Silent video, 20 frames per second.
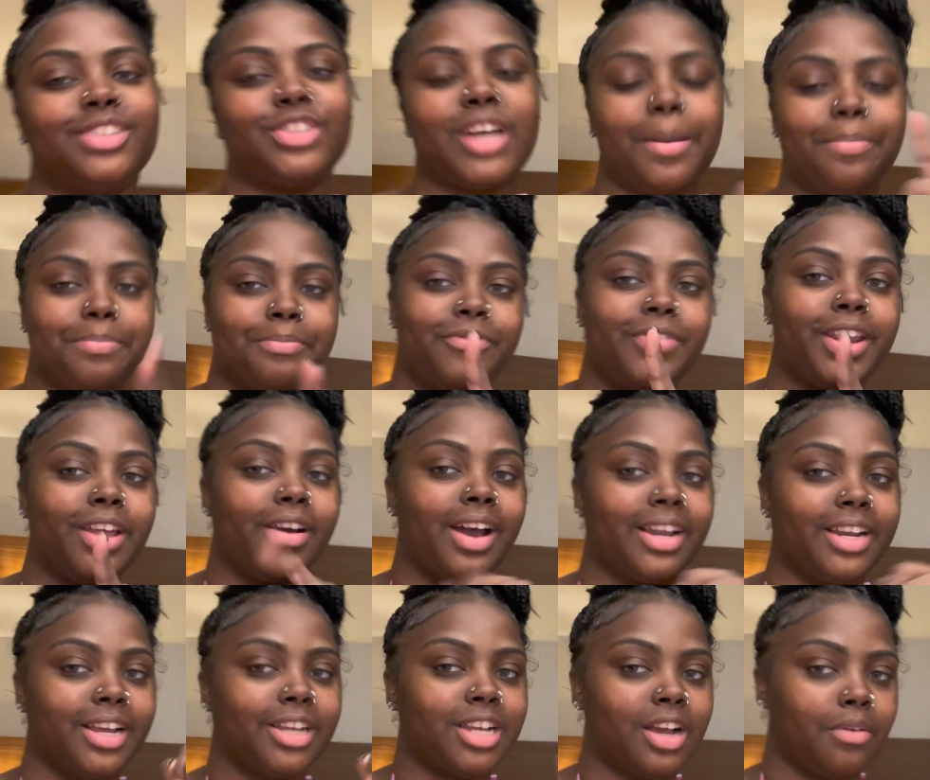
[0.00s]
drop video
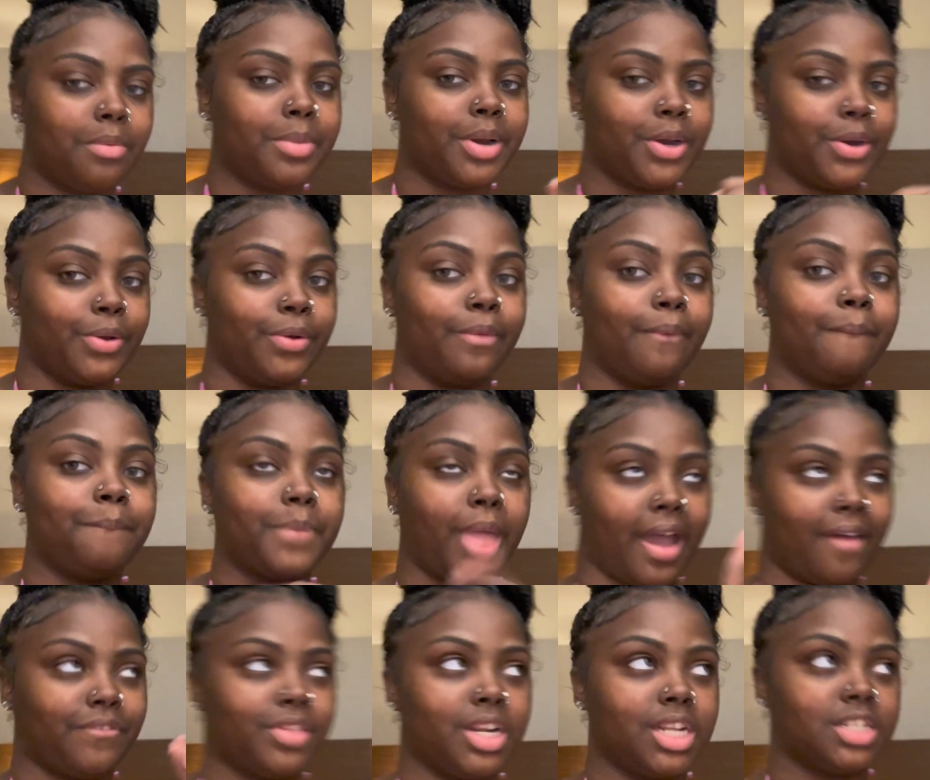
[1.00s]
ideas y'all want me to do
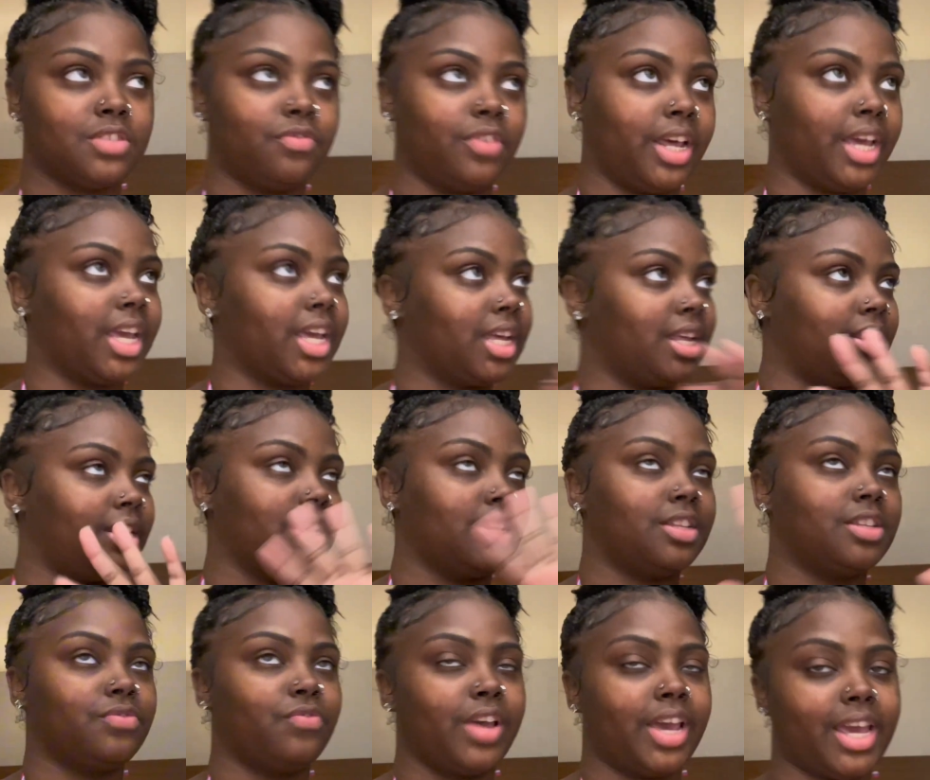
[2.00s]
after this blanket
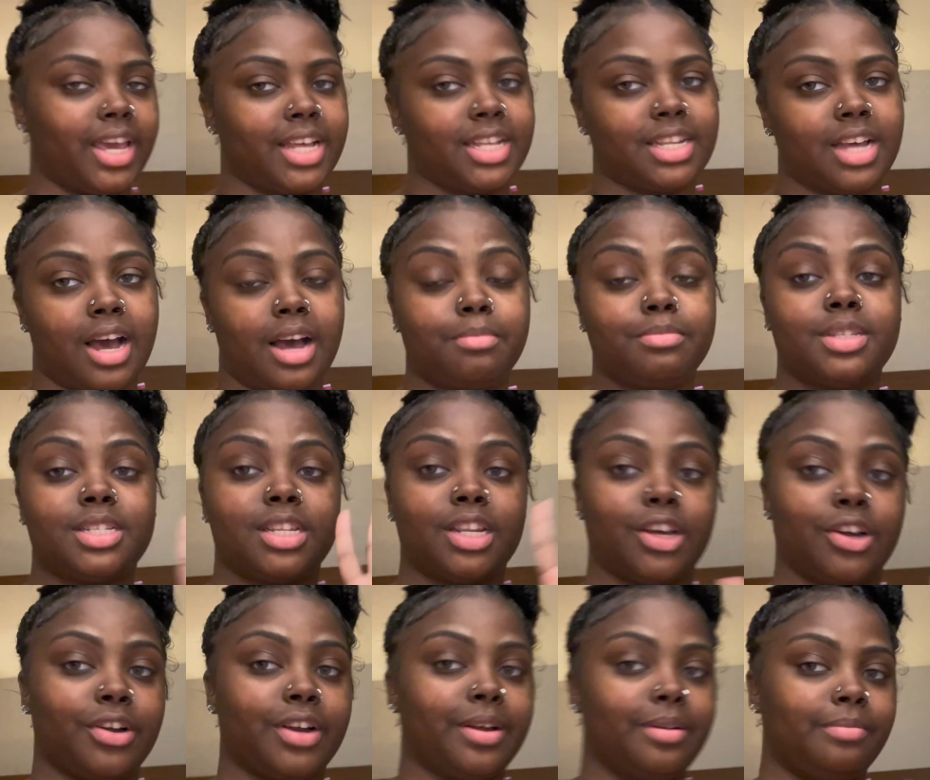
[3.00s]
this bacon i'm
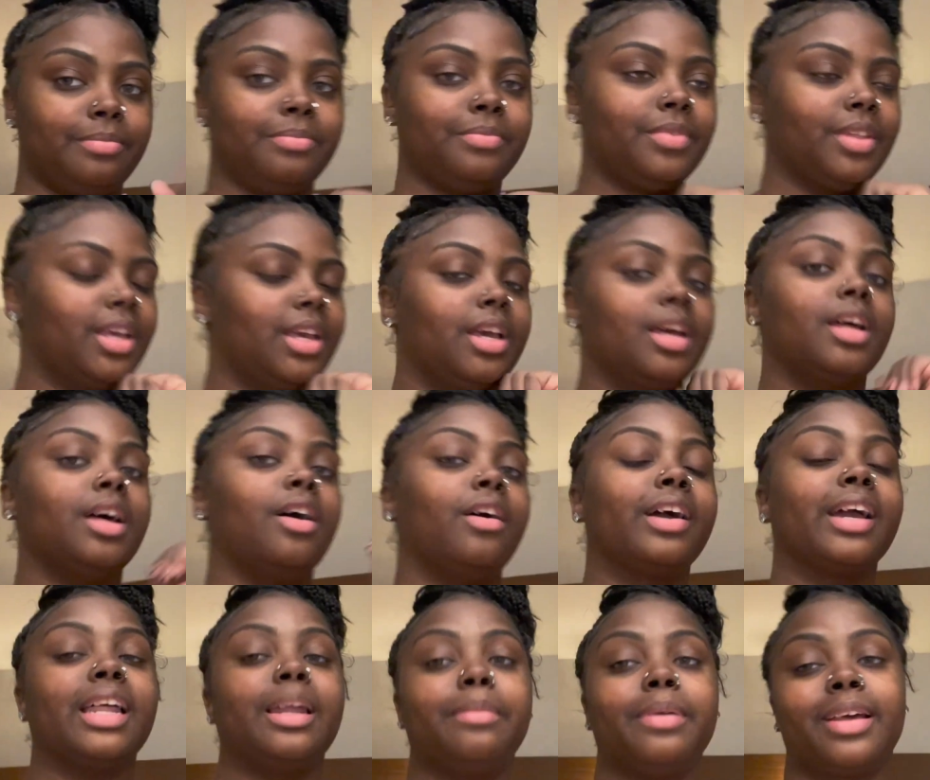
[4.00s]
slurring
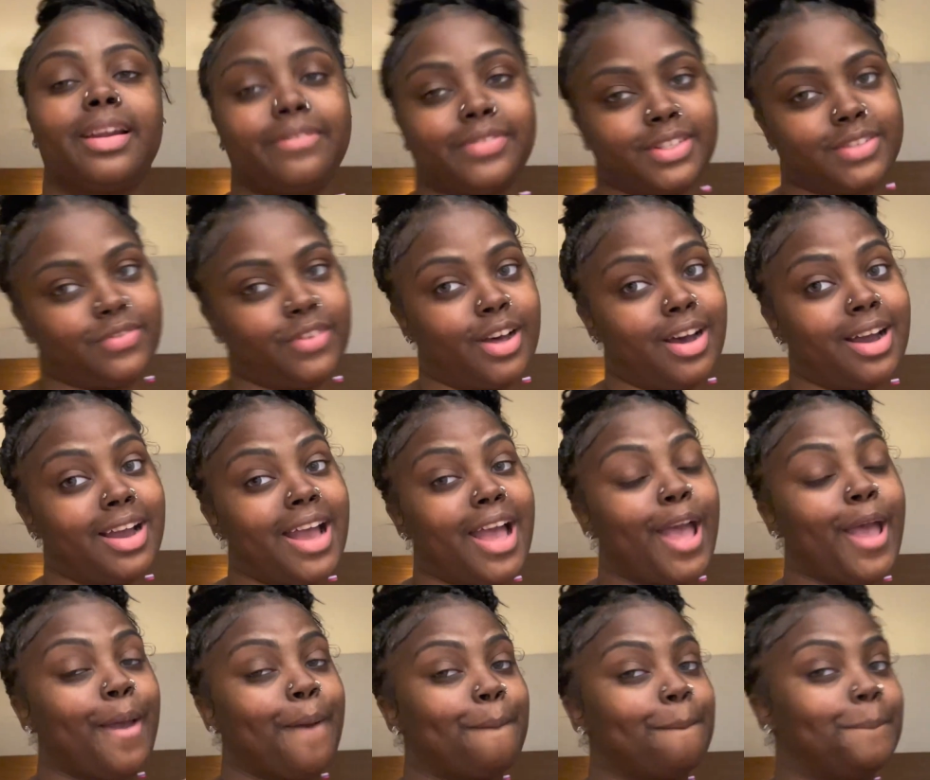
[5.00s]
okay let me get off this vlog
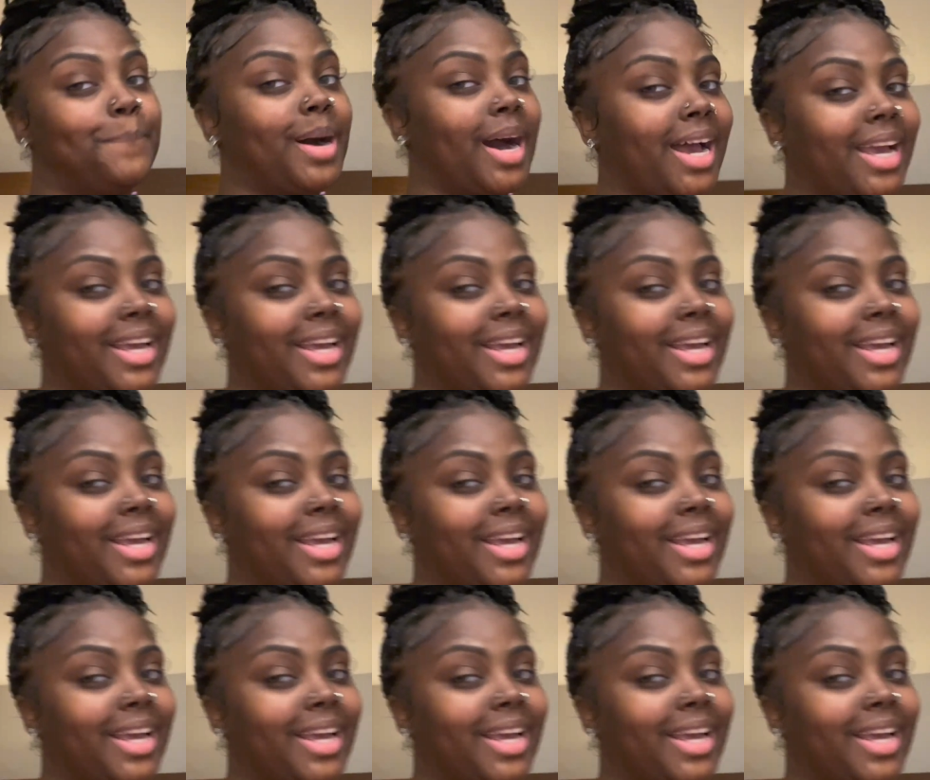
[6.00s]
bye